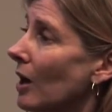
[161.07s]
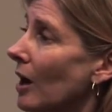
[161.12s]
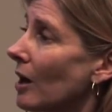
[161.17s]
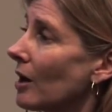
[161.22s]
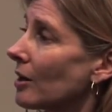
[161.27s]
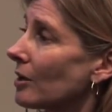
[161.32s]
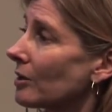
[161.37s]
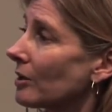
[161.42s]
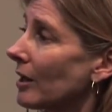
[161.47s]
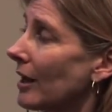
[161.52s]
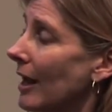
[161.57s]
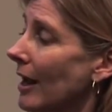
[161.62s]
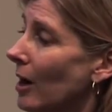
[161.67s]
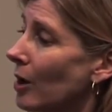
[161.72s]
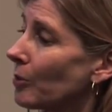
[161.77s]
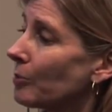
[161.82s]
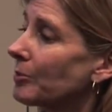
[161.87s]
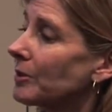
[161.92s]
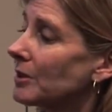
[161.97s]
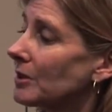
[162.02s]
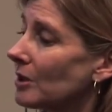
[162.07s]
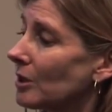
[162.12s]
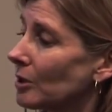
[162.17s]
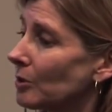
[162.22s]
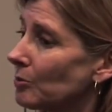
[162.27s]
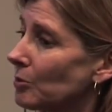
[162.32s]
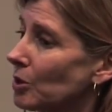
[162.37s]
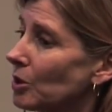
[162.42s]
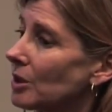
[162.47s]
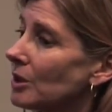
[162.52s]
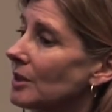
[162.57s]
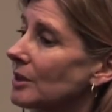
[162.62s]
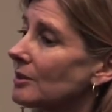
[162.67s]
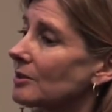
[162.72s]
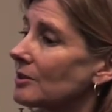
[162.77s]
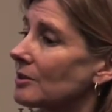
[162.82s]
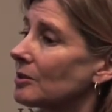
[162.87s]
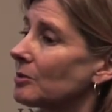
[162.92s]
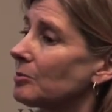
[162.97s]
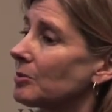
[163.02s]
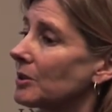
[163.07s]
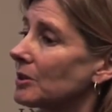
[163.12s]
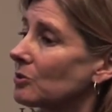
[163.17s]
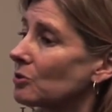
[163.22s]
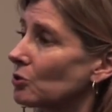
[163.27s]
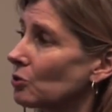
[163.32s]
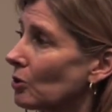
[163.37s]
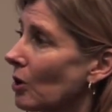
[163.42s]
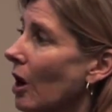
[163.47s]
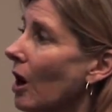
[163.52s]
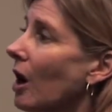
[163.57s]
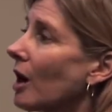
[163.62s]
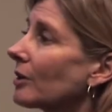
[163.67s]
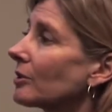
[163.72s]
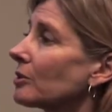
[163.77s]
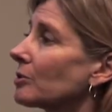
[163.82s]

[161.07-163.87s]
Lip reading: are helping communities to be strong,